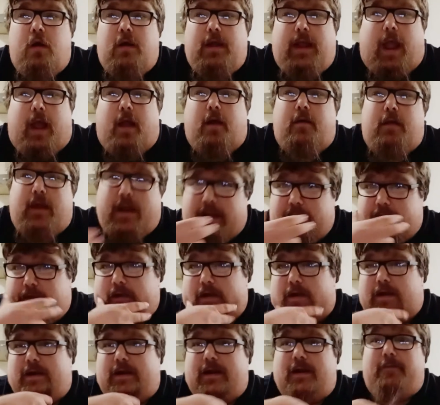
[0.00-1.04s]

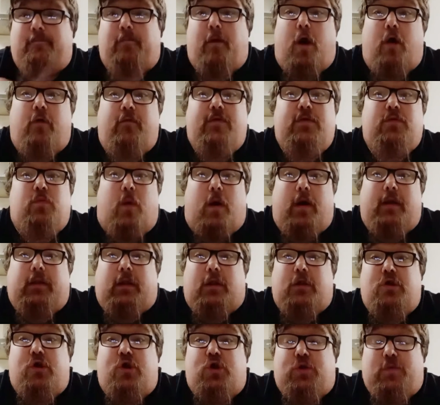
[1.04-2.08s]
it's part of the reason why I've
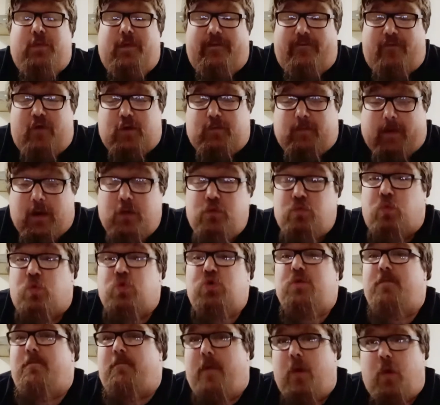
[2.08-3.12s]
done YouTube in the first place,
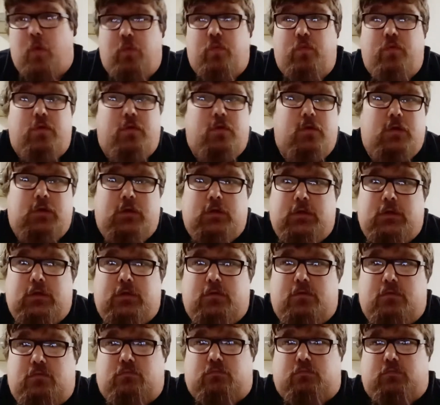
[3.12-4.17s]
was to build,
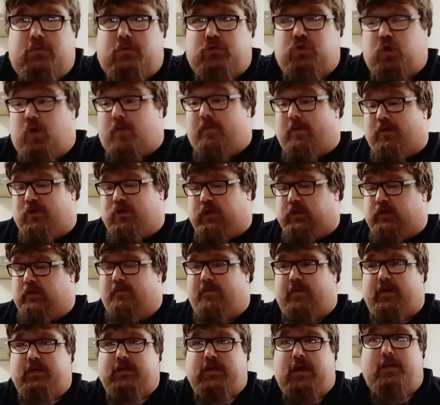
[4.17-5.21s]
sorry about shaking the
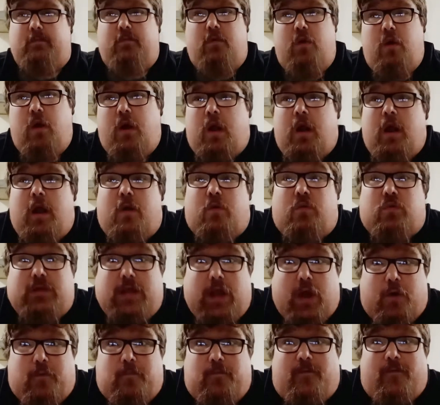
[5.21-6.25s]
fucking table,
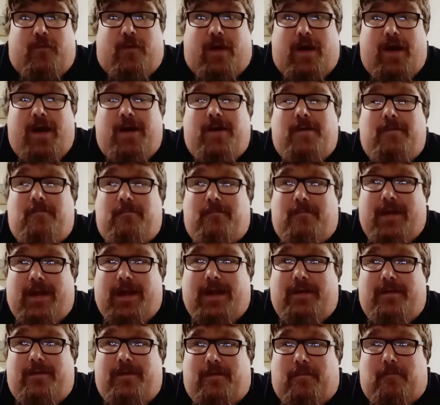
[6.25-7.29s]
to help
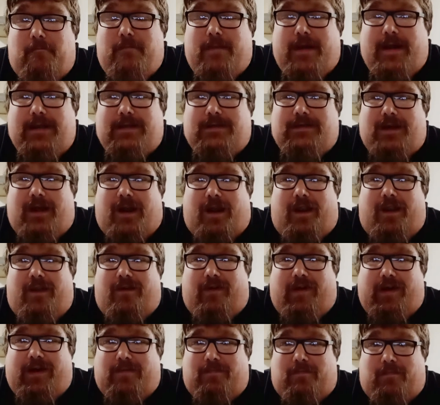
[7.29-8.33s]
me meet
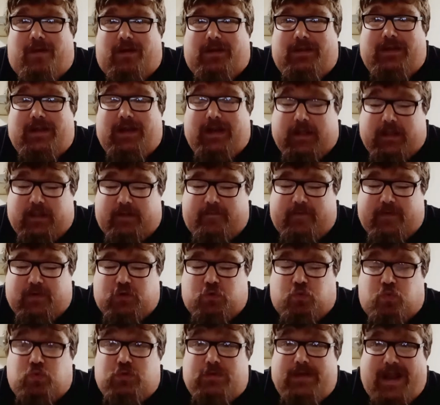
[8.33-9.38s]
like-minded
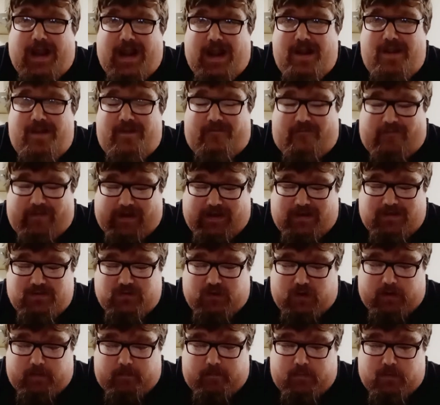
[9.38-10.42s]
individuals in the things
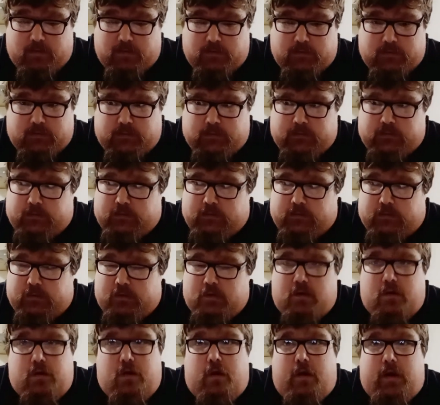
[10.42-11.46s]
I'm
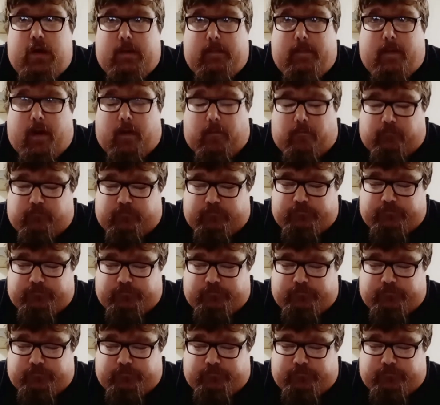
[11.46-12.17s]
nerdy about.